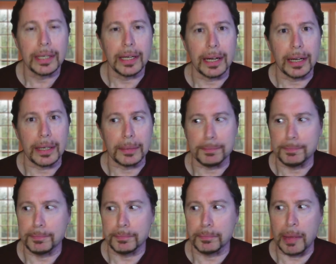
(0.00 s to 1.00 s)
Um,
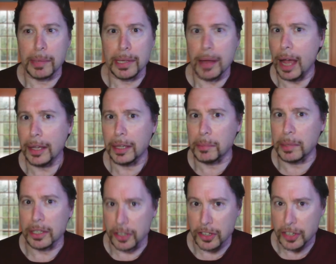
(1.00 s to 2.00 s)
maybe I can be
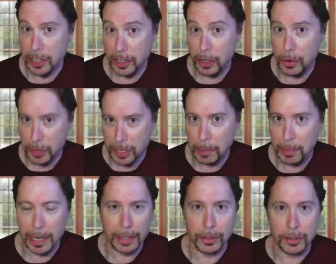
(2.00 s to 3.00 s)
a CEO
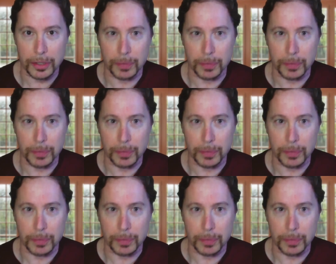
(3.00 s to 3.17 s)
someday because